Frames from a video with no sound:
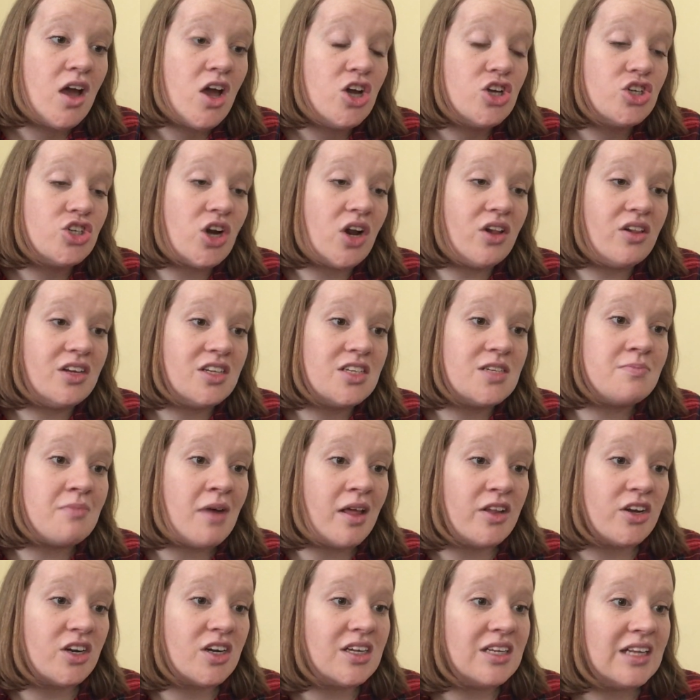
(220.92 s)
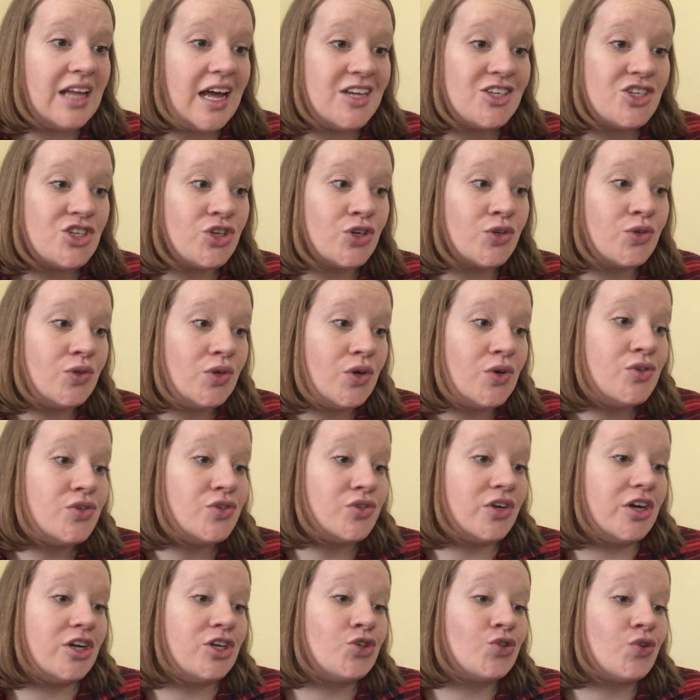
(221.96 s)
Charlotte's mother clutched her
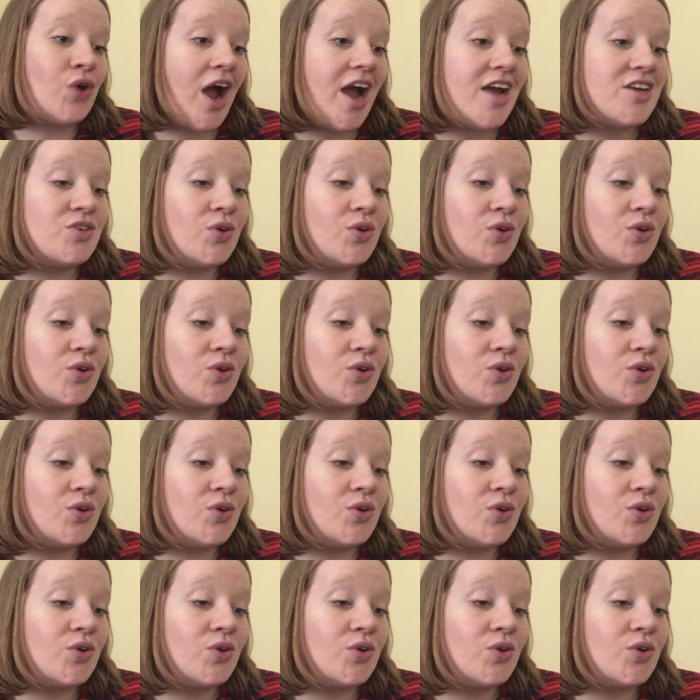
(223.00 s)
closer and tried